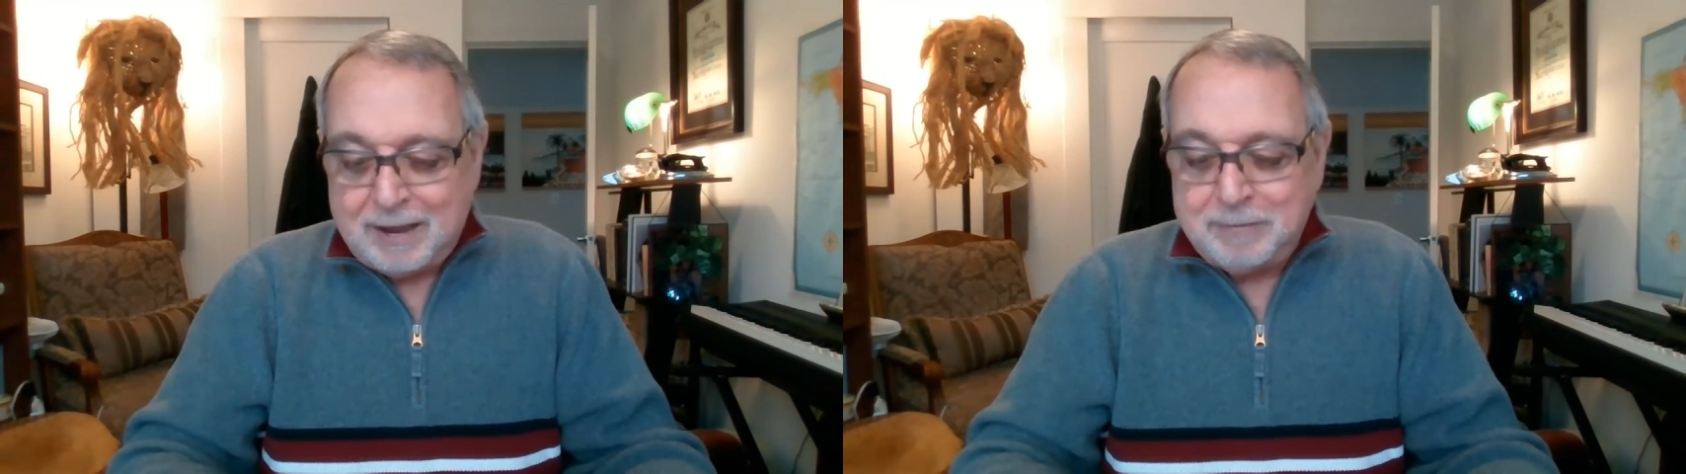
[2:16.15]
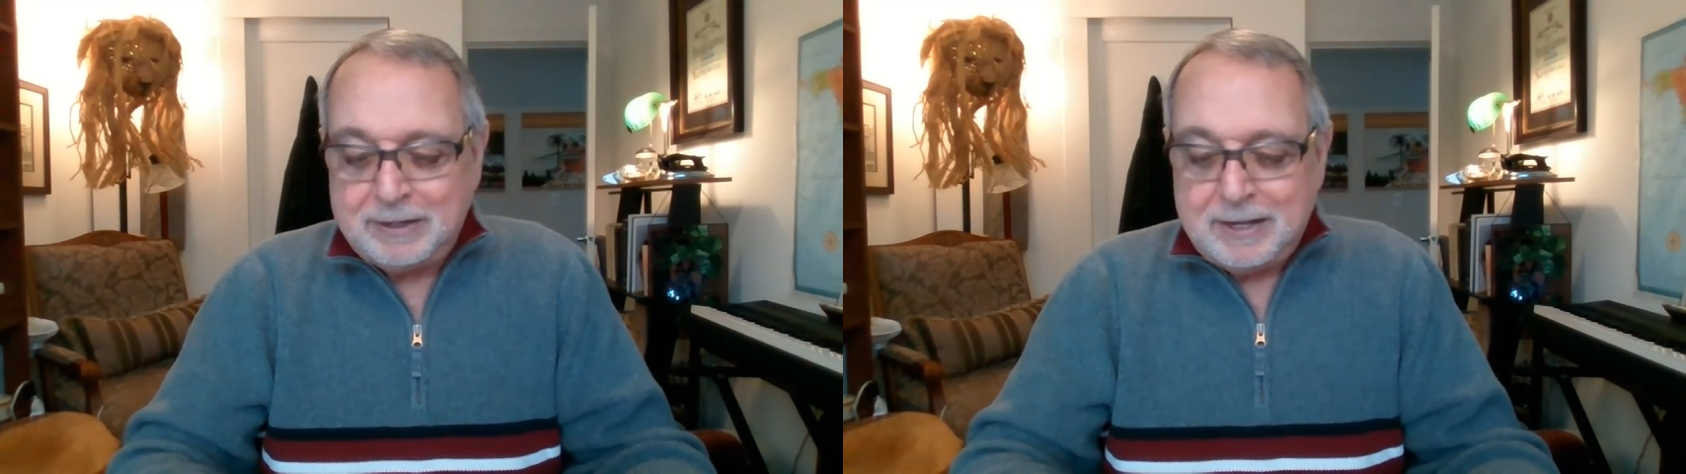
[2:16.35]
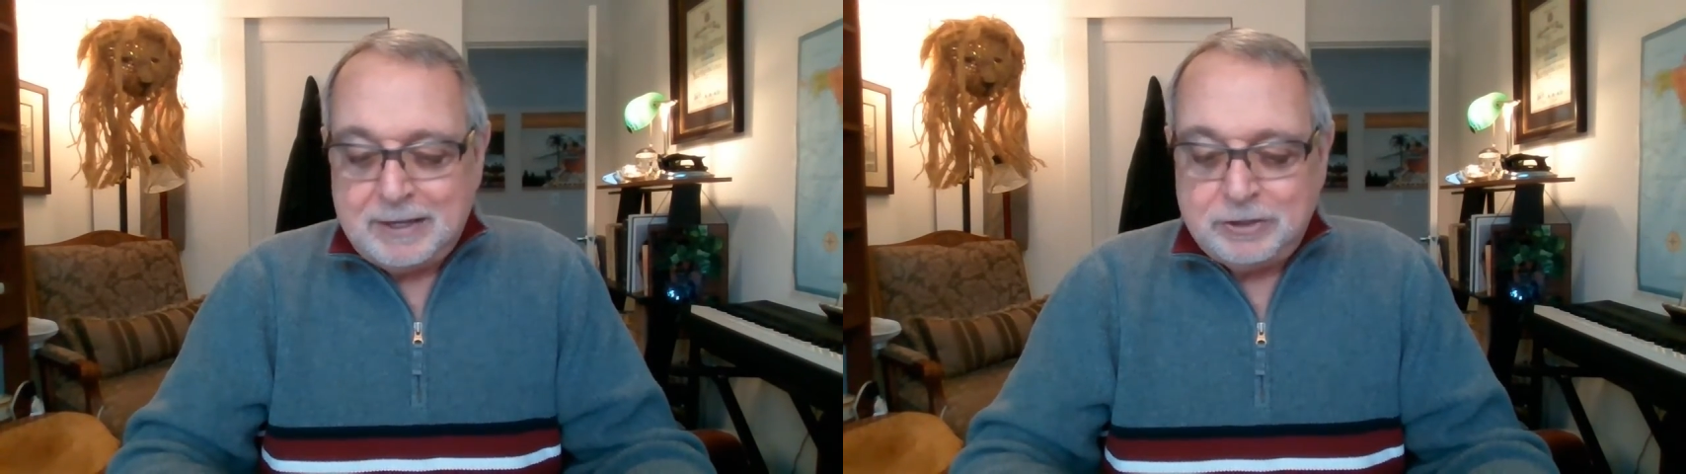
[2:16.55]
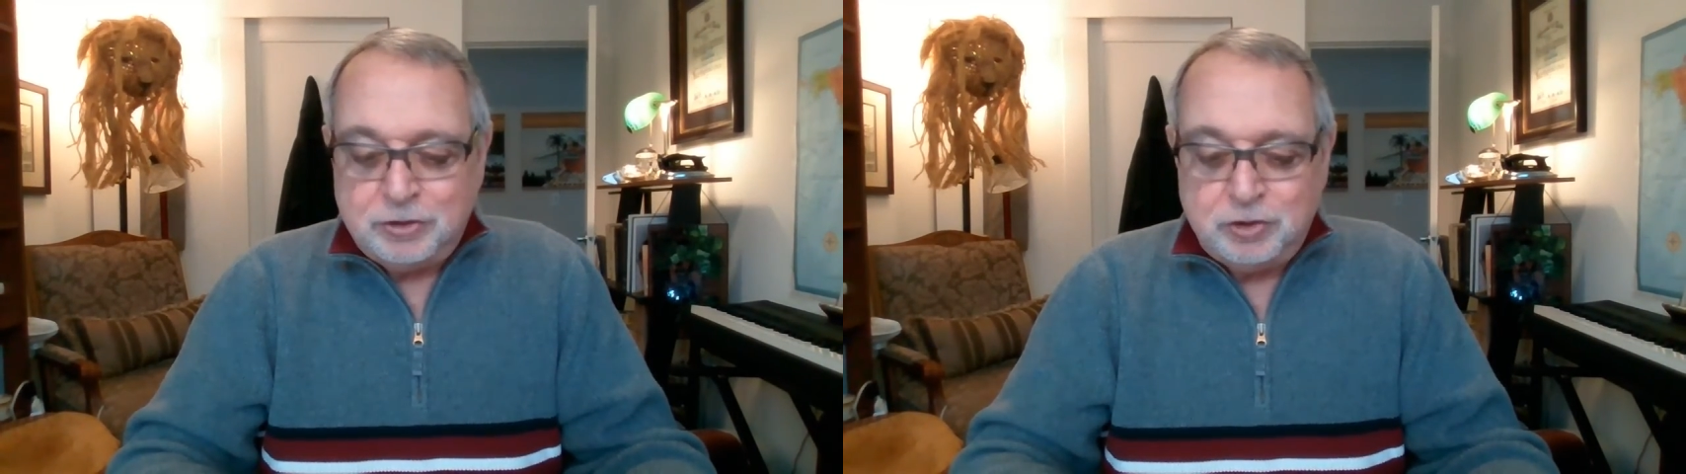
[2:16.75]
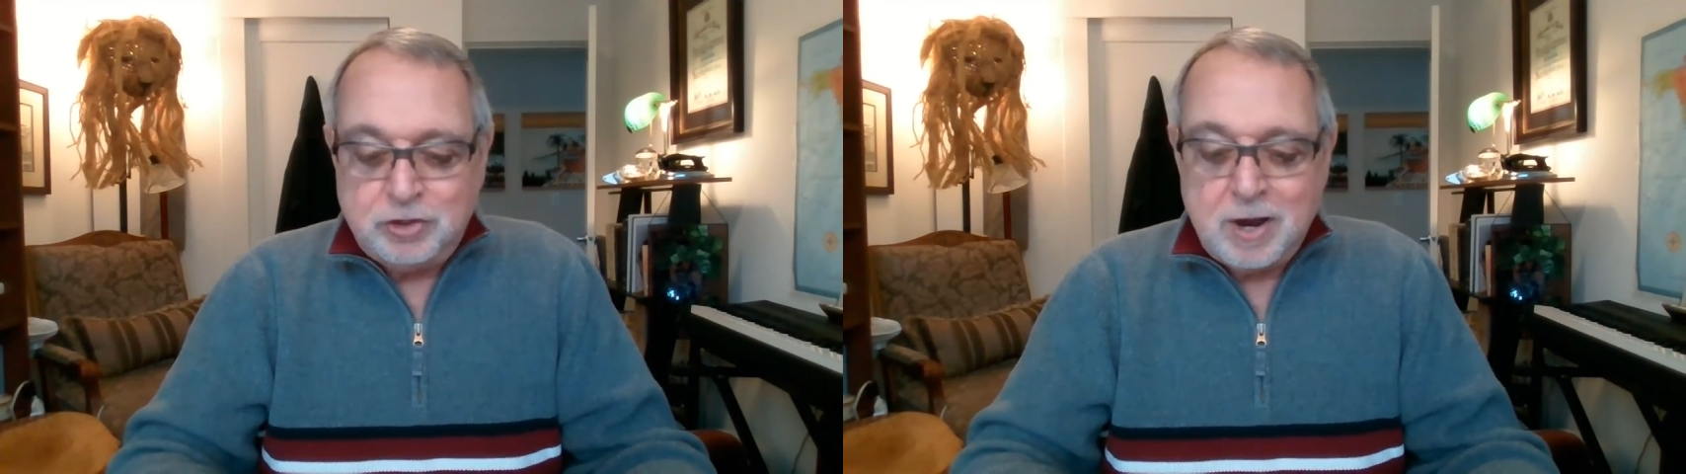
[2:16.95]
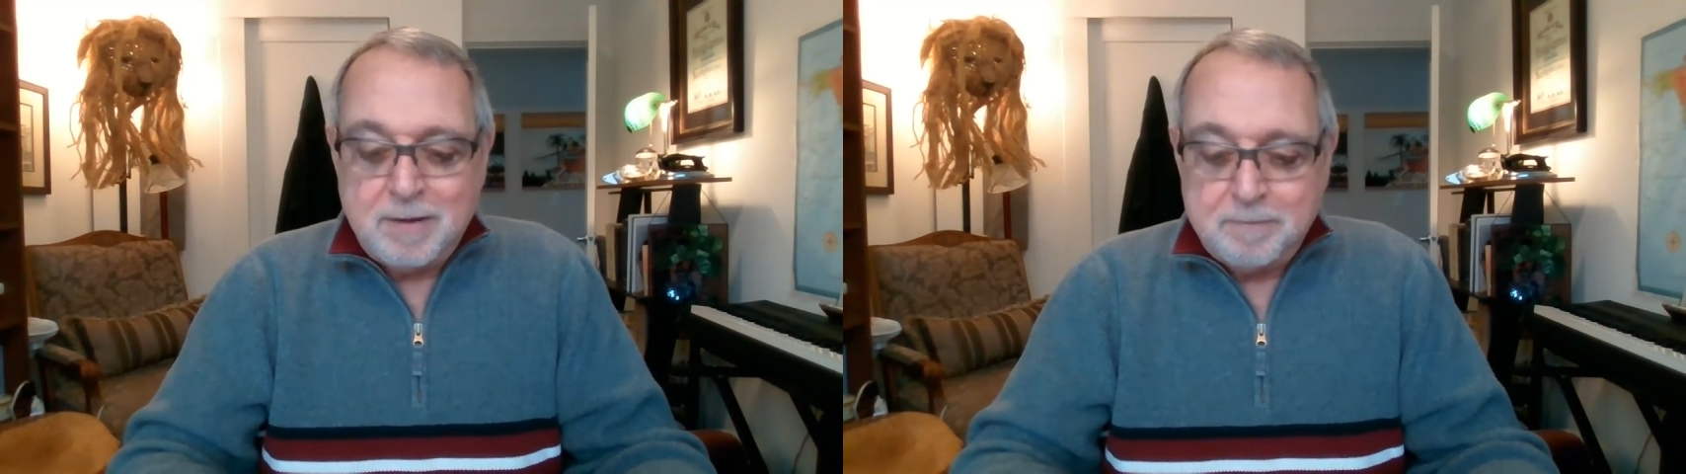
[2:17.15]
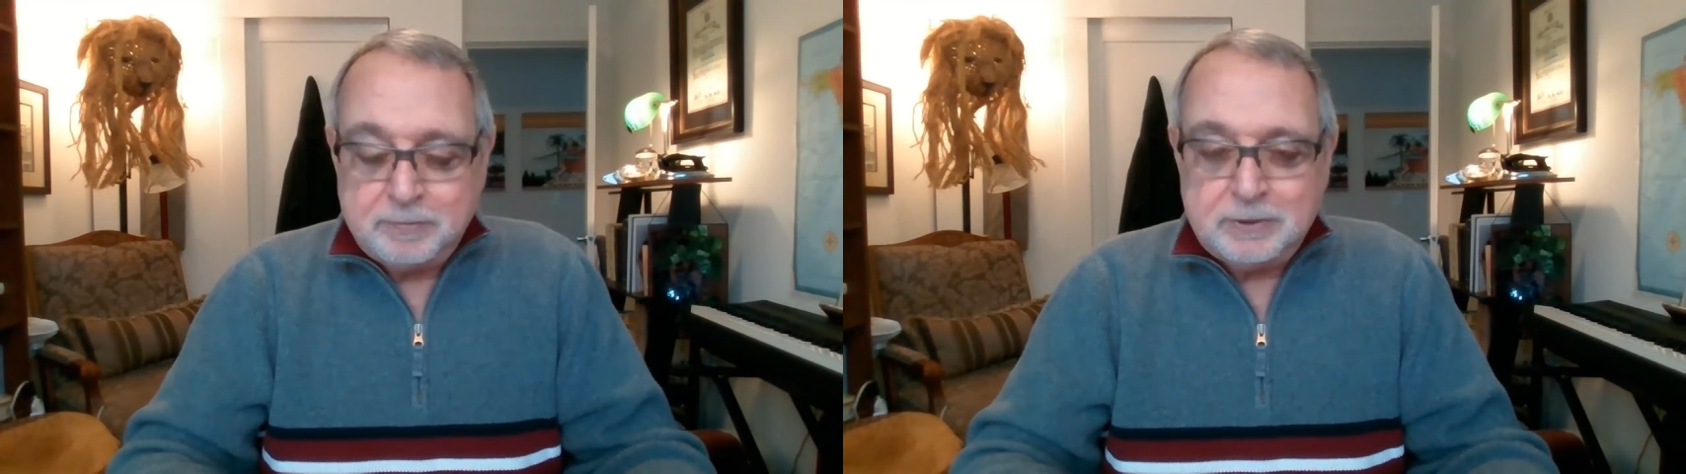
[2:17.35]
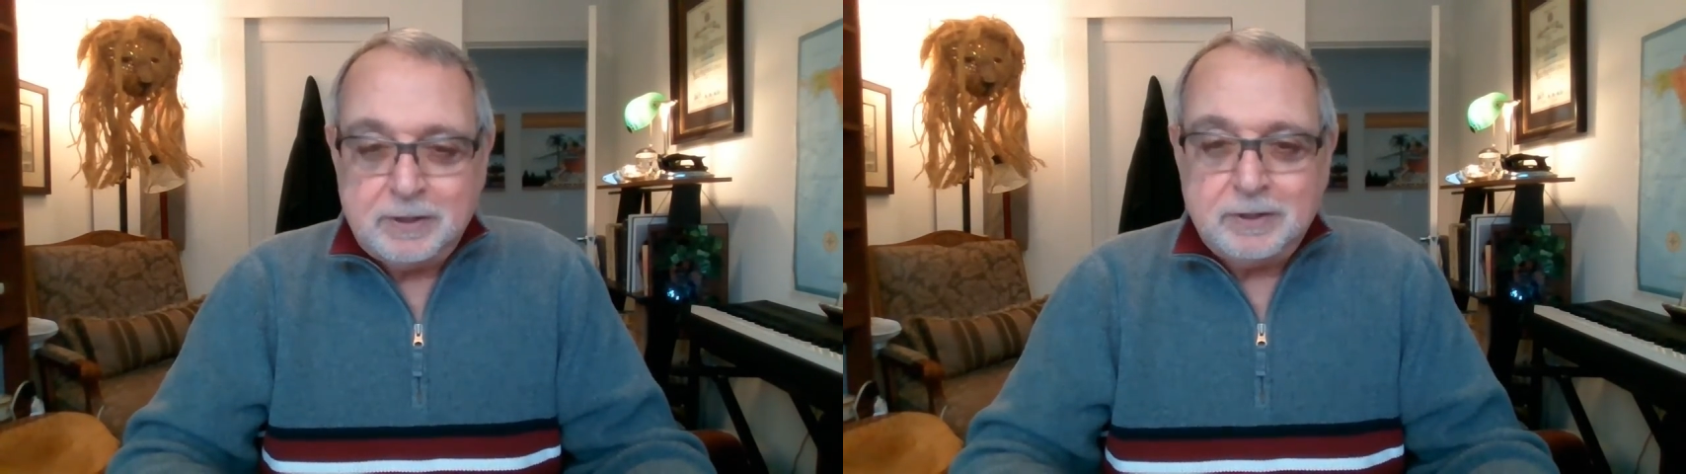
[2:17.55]
Abbott
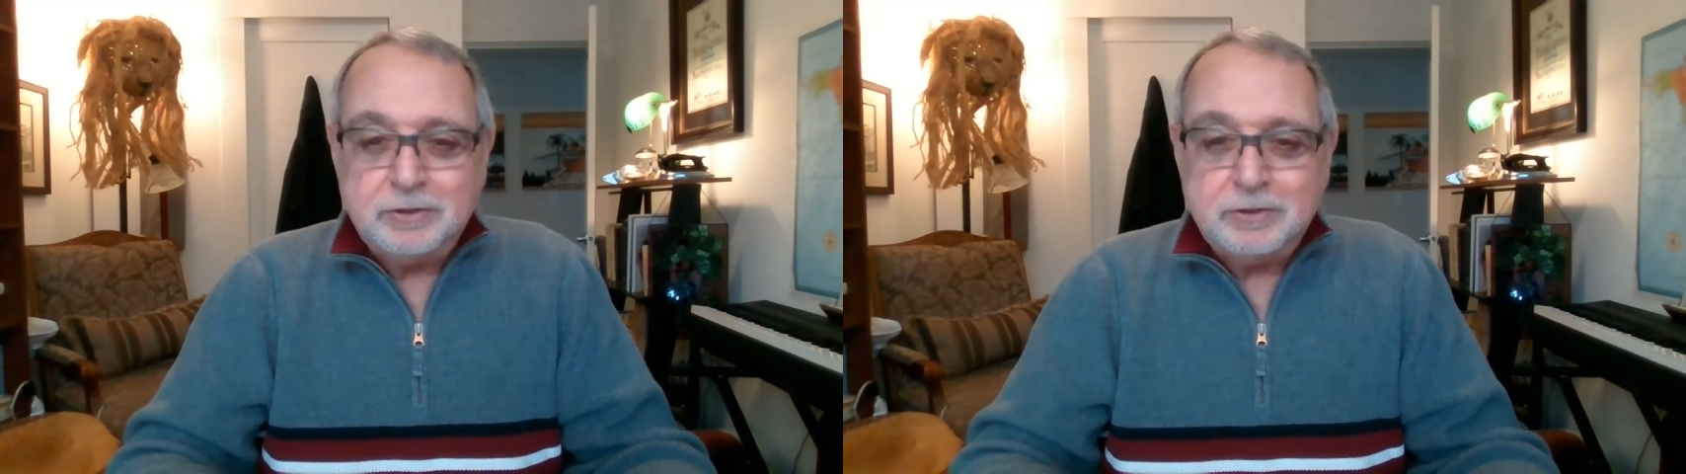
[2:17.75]
jumped